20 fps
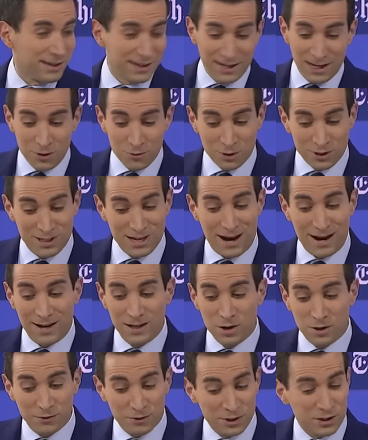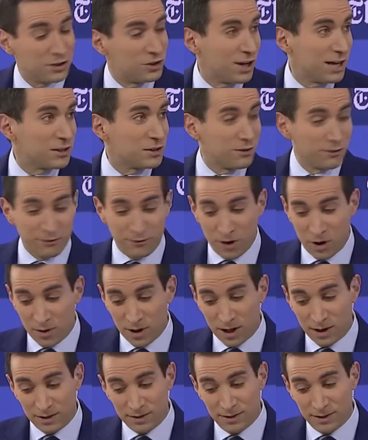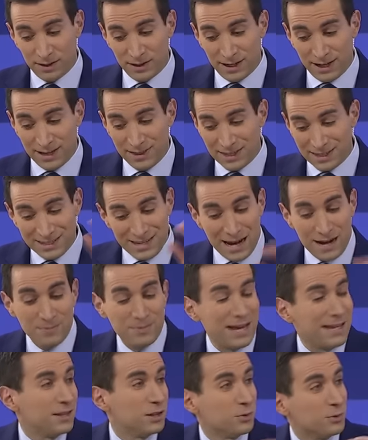He resigned over a suggestive photo in the same day that it